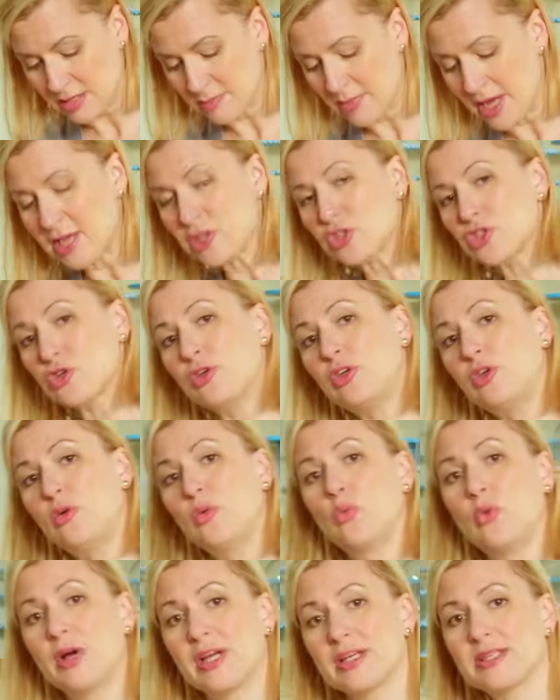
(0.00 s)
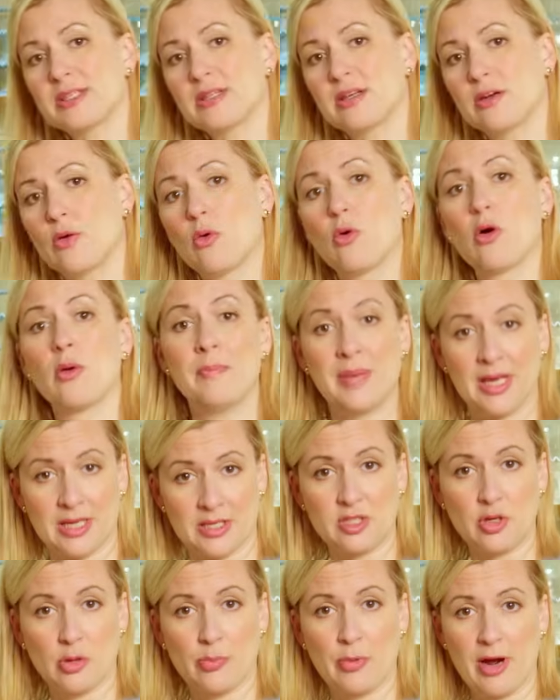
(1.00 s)
to make sure you whisk or
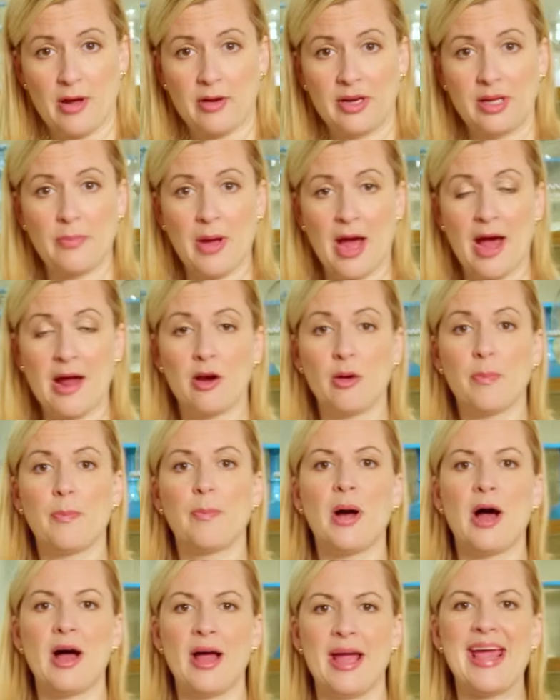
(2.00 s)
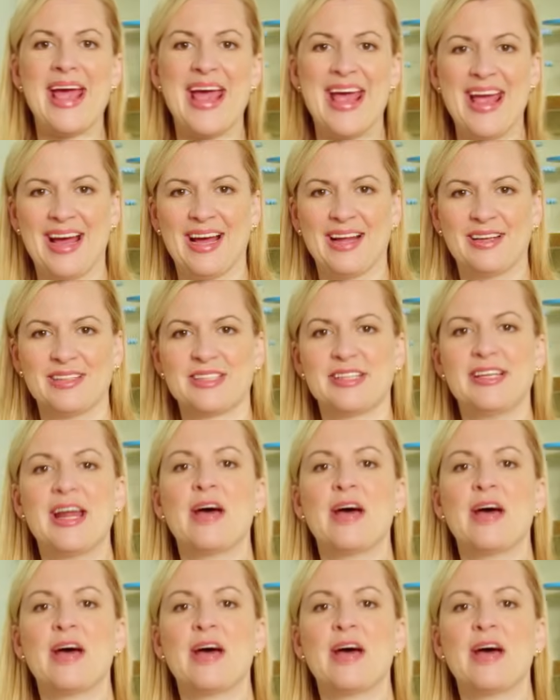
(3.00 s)
mix your brownie batter by hand,